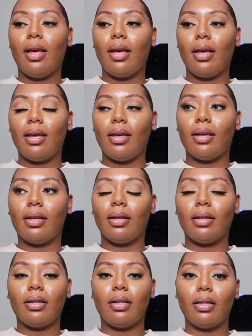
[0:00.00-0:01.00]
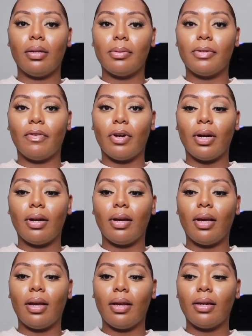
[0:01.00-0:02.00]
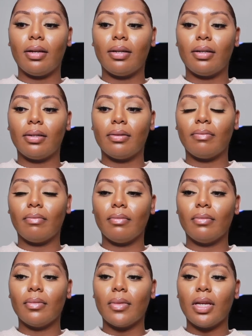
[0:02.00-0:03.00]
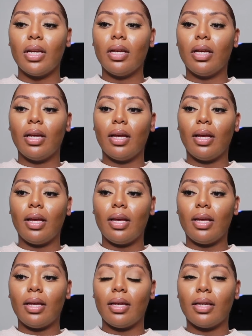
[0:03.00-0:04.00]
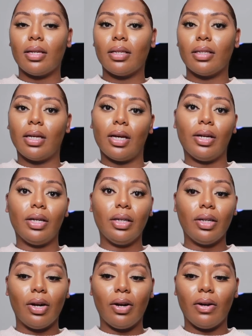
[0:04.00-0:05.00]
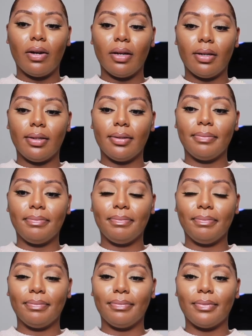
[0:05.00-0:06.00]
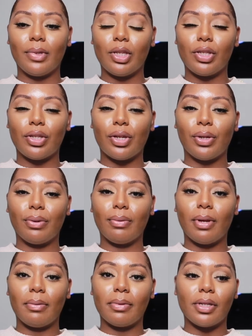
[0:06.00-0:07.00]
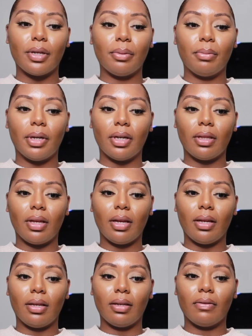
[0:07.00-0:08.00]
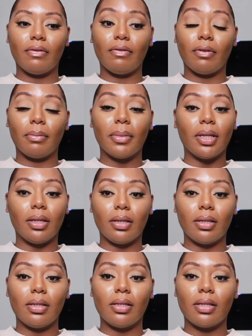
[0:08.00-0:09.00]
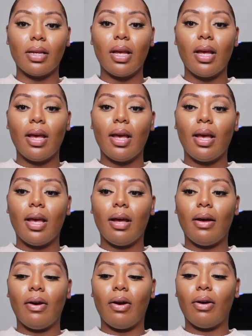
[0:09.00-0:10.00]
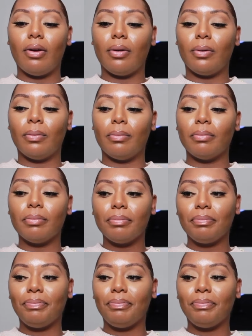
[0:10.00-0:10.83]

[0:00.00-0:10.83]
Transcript: and clips for her hair and got her a card so that was her birthday gift from us um